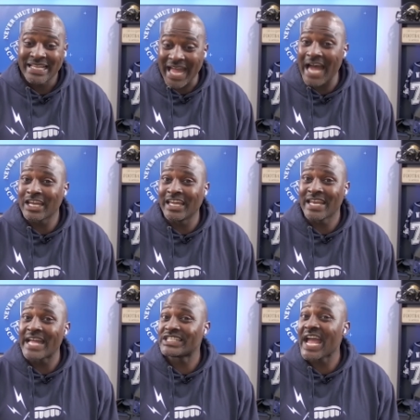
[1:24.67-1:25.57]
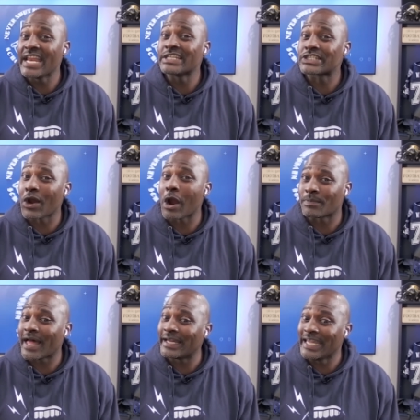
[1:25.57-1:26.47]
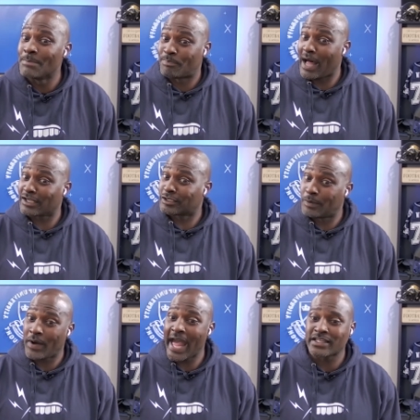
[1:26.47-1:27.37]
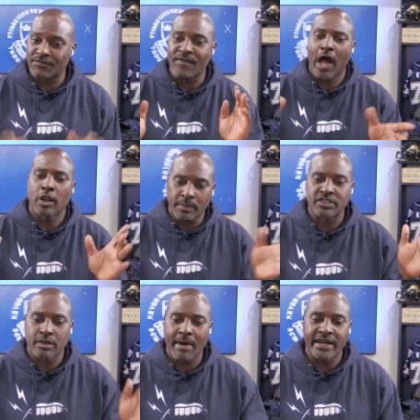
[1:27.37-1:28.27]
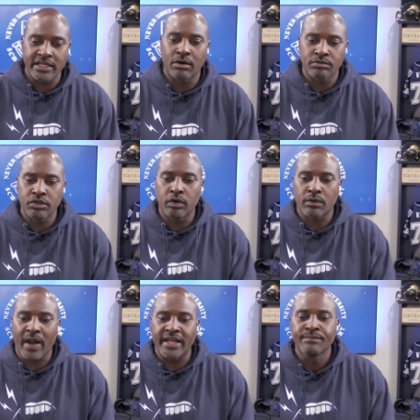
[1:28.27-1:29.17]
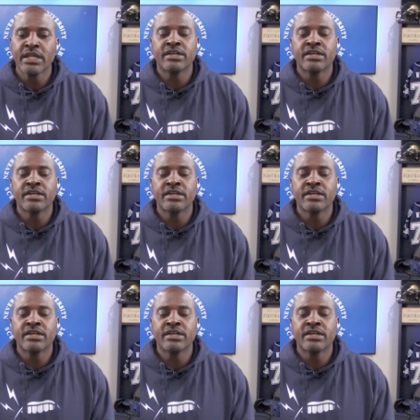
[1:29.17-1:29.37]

kind of in that Shannon Sharpe, like impossible act to follow, but somebody gonna do it, right?